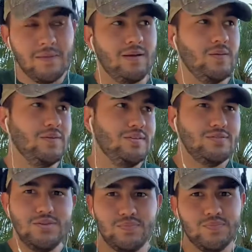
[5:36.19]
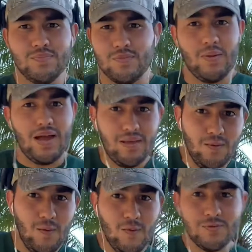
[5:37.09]
I mean, cheap, buy
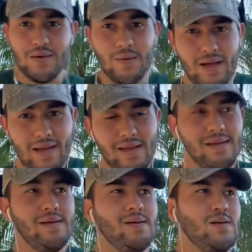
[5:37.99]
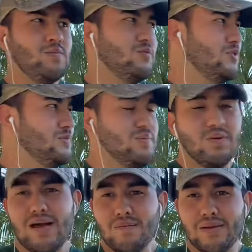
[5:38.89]
low, sell high. But most people
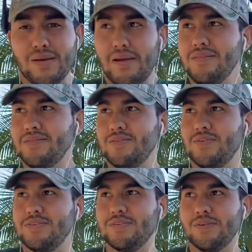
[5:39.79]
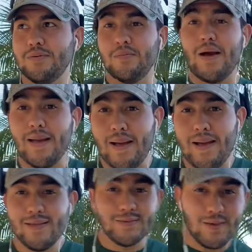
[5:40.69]
have it ingrained into us to buy
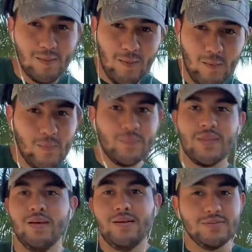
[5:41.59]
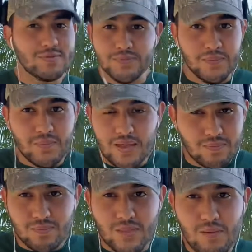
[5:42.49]
high, sell low. Just flip that
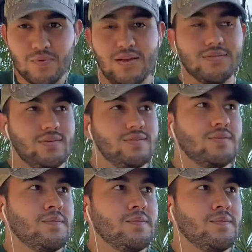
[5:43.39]
thought process.